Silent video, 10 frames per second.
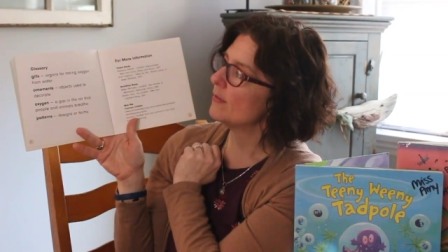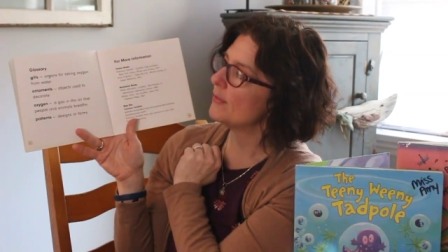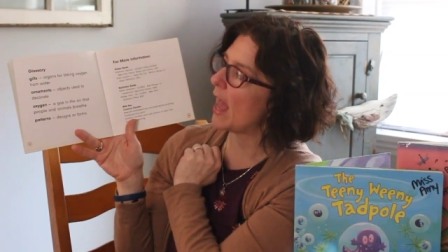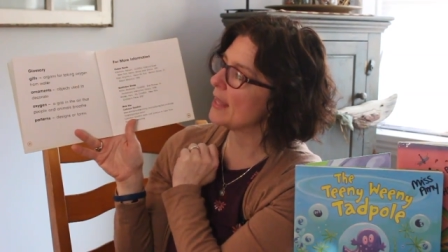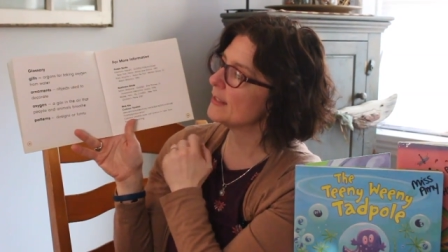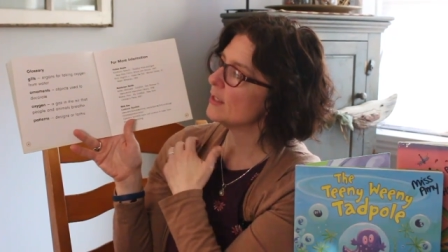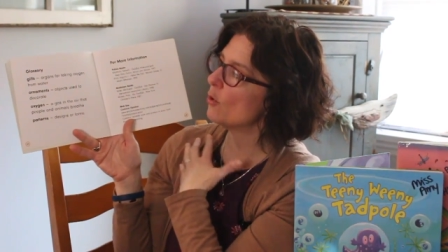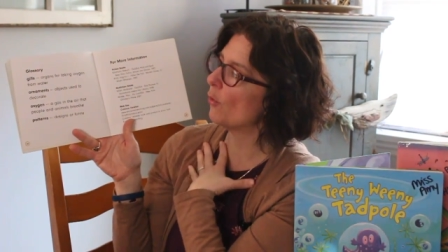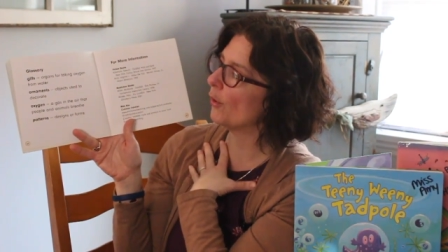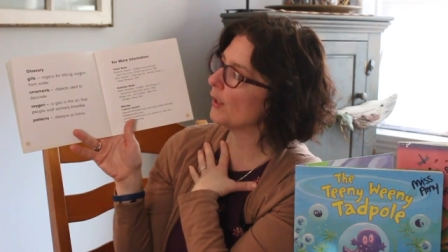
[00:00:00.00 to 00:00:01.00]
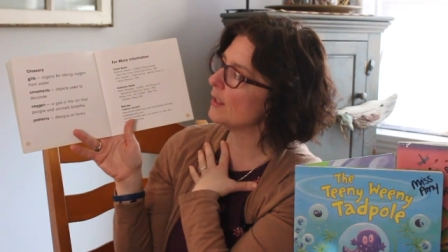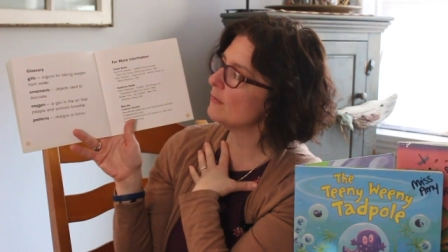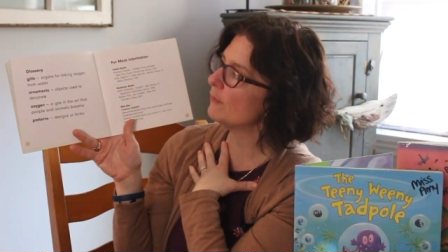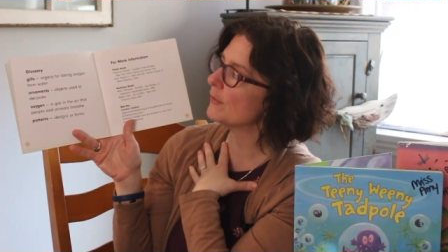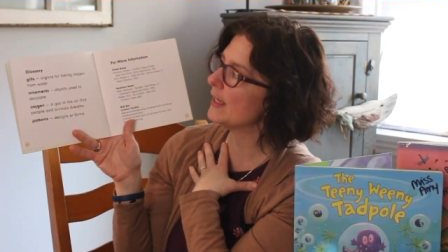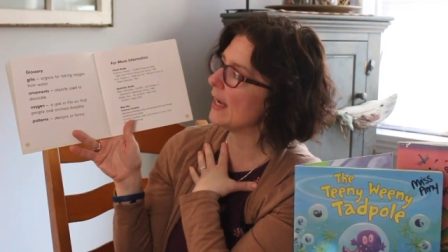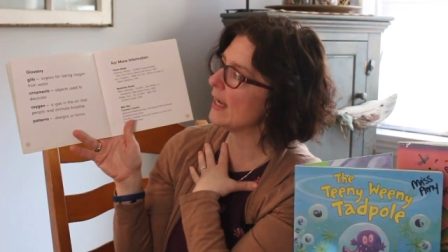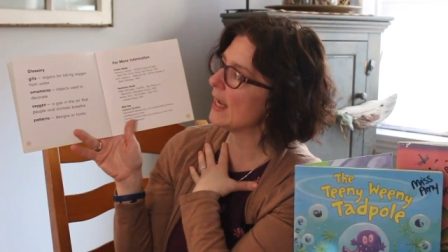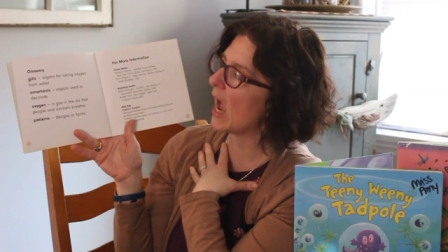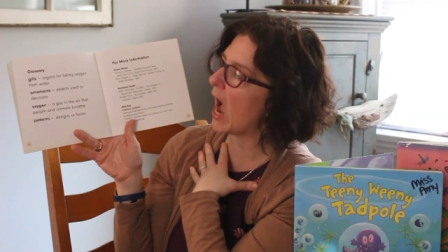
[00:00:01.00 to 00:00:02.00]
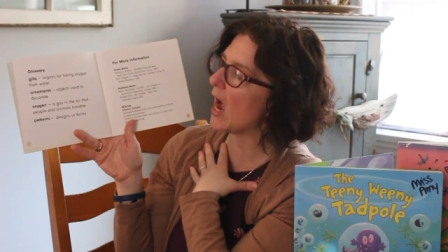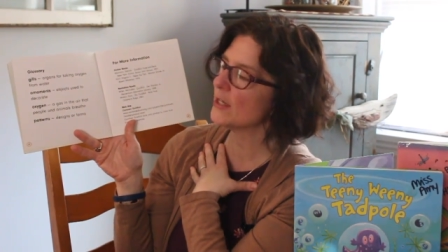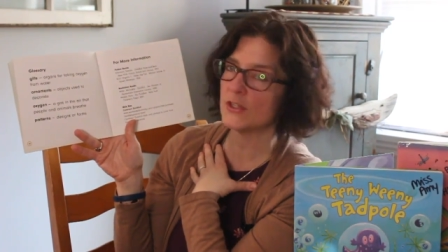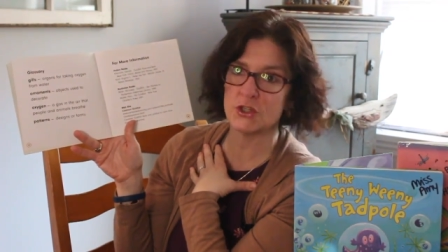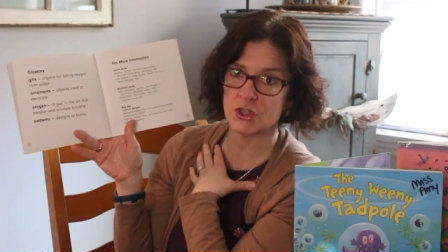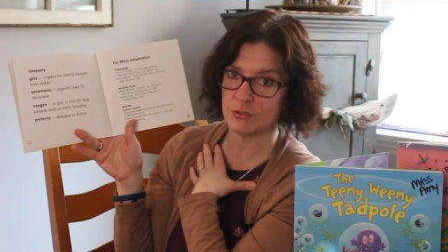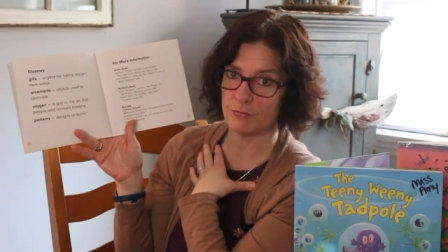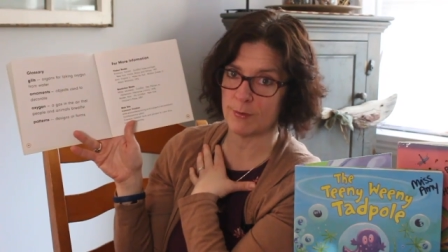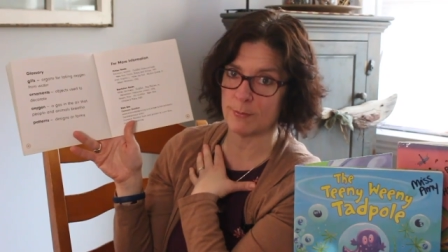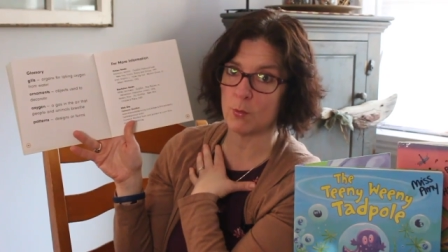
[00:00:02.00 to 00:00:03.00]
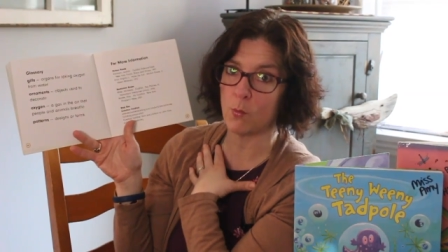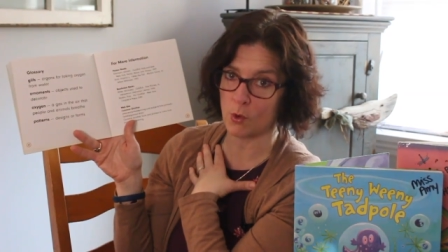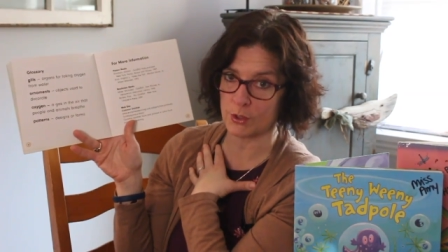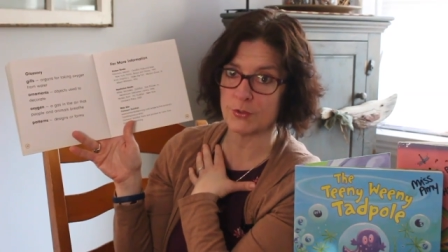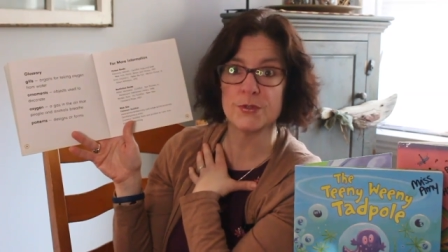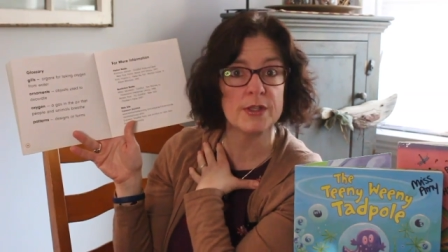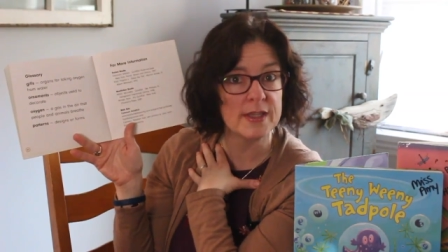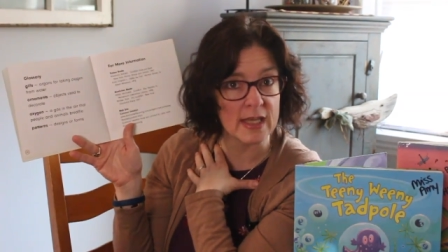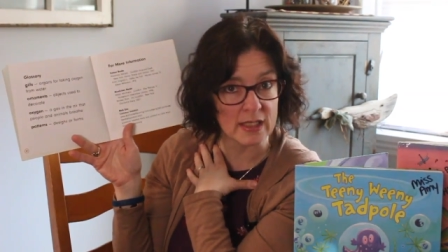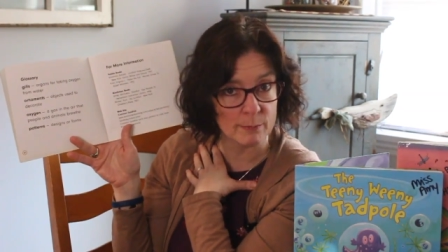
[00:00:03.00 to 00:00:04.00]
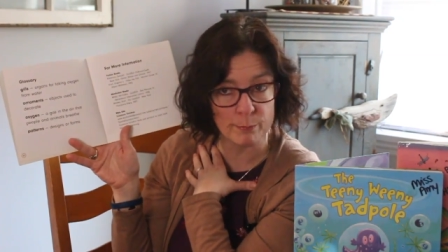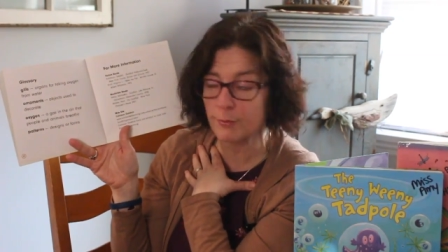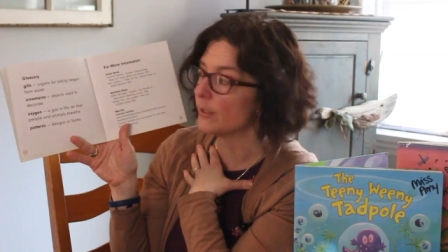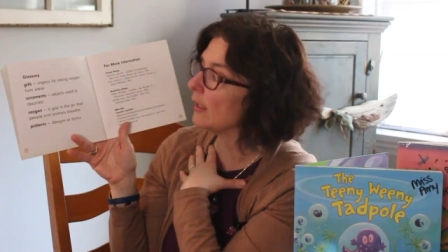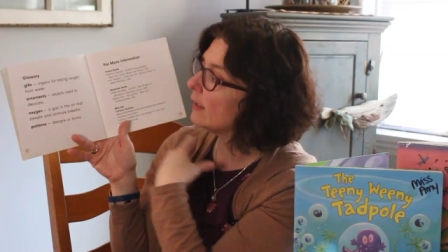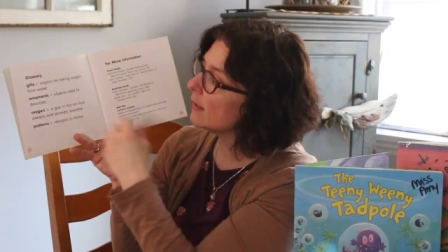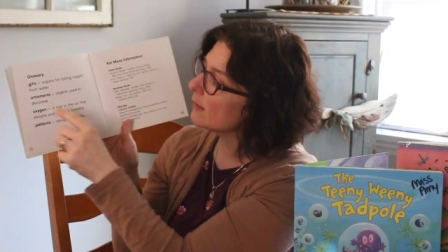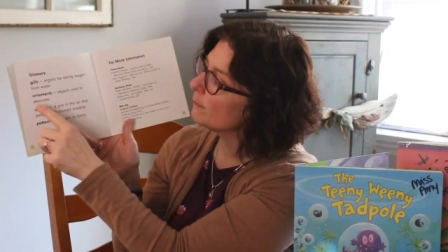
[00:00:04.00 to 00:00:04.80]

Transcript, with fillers: That's an organ for taking oxygen from the water so that they can breathe.